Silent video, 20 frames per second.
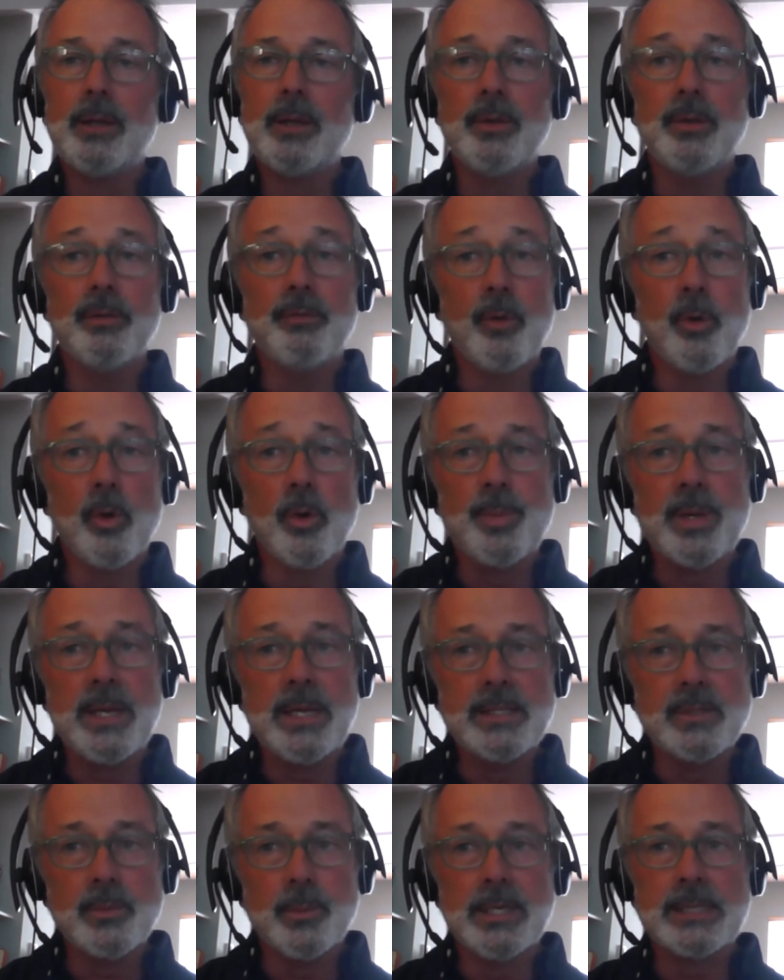the 4
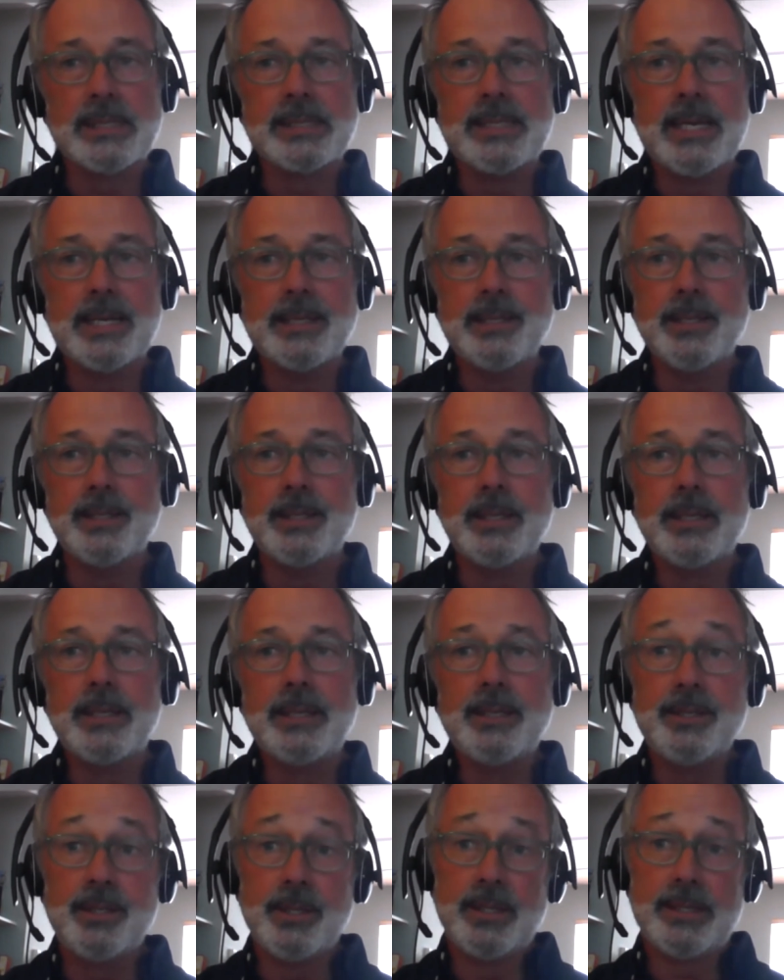Ps were extended
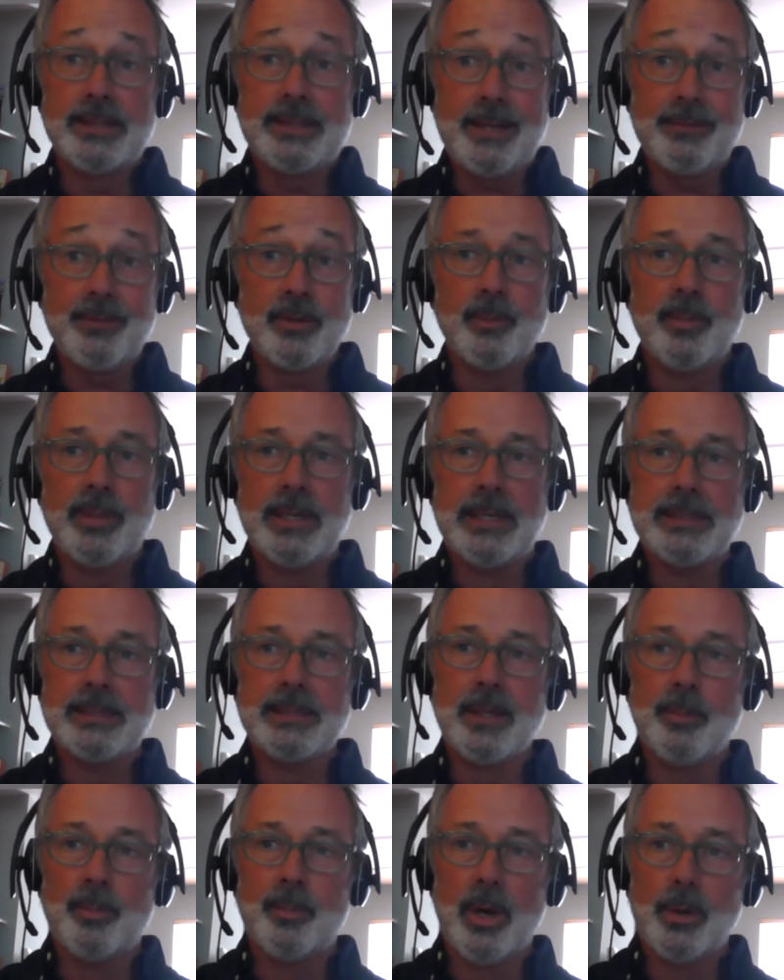to the 7
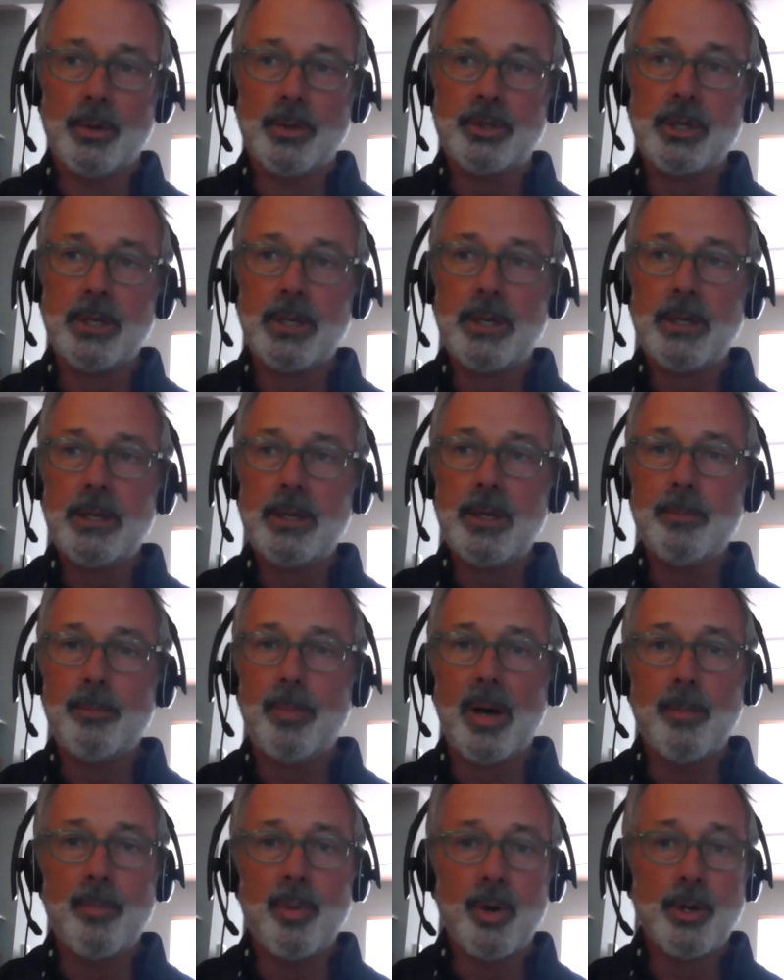Ps approach
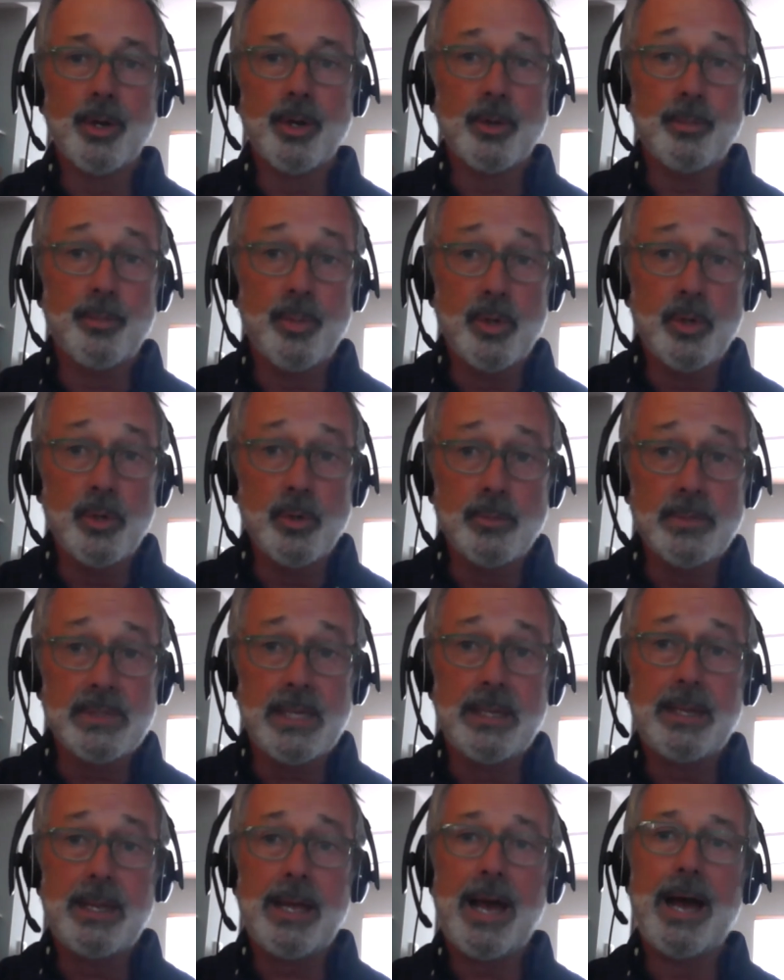by Bernard Booms
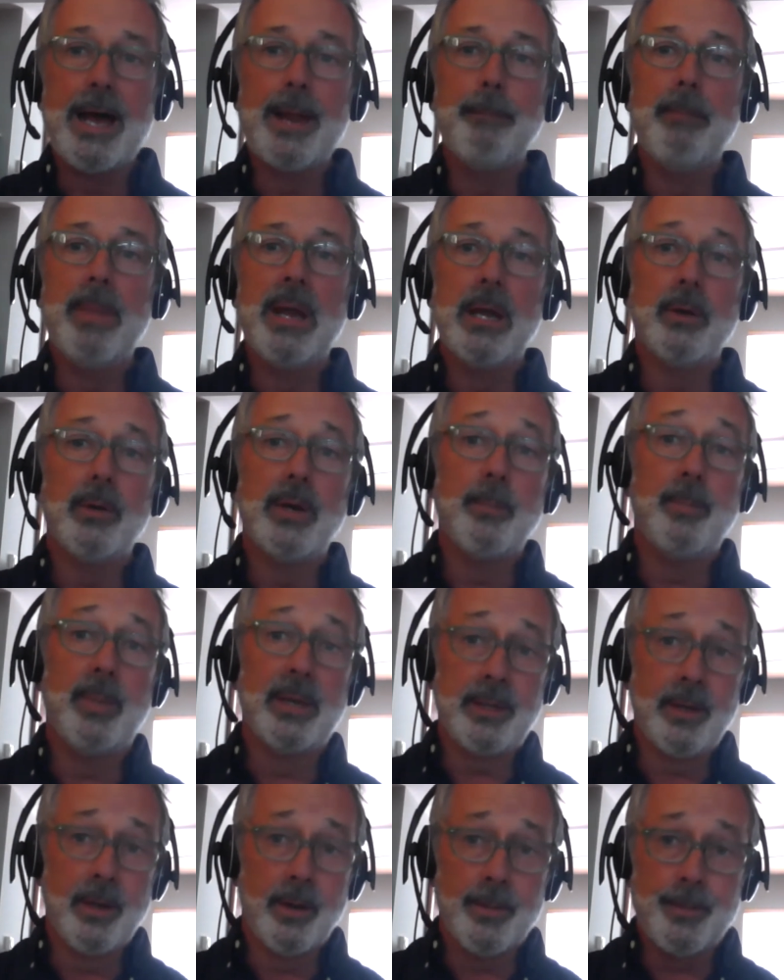and Mary
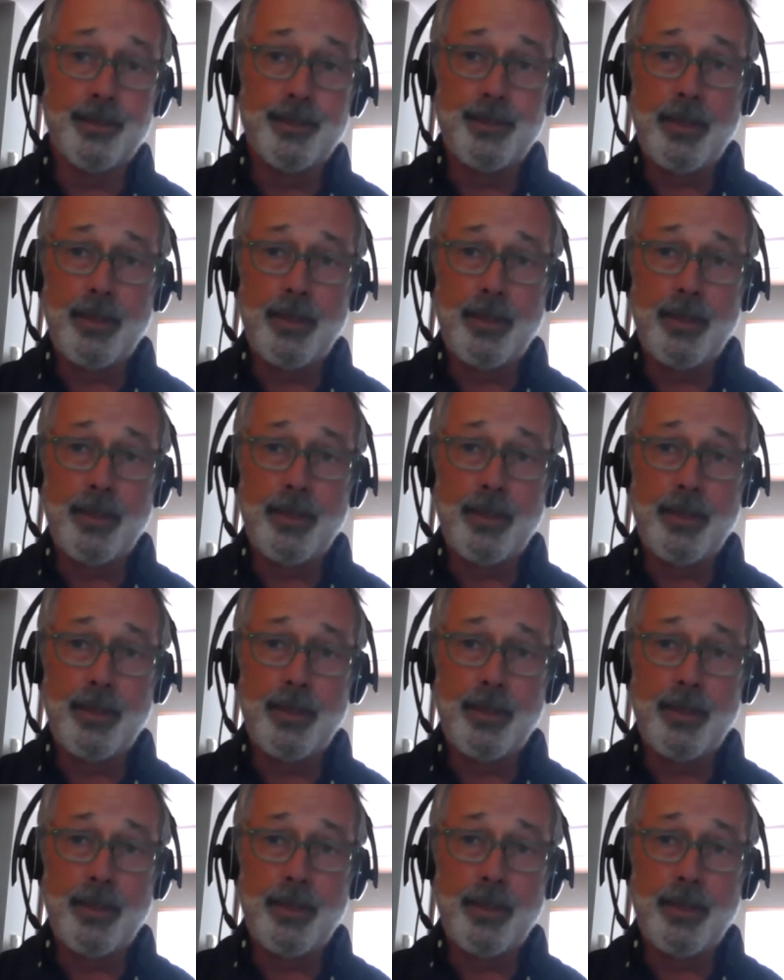Bittner.